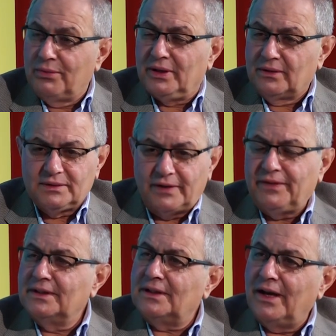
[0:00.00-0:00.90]
will
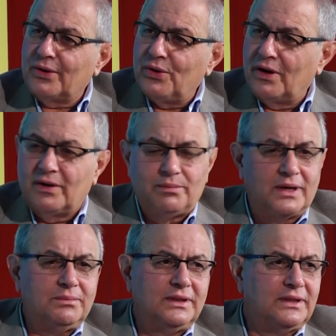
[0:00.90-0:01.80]
definitely occur,
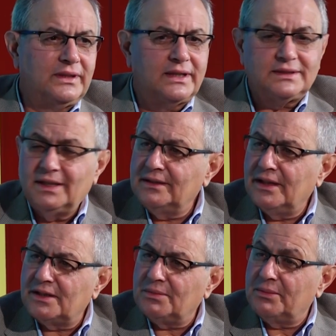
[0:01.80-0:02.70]
might be in the next 10
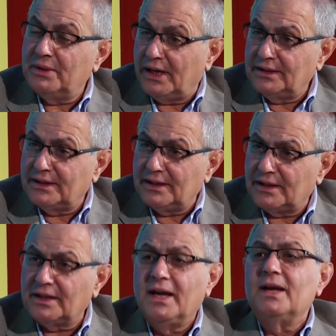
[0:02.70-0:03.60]
years, might be 100
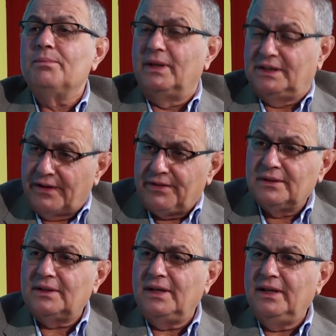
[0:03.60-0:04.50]
years, but
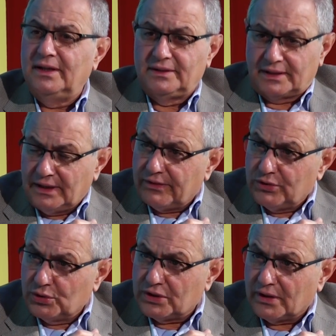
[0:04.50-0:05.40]
definitely in the near
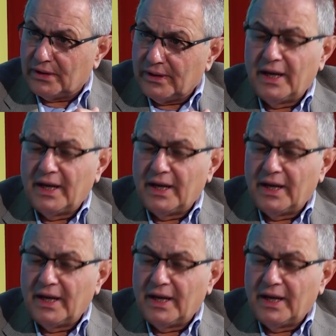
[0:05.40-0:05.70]
future.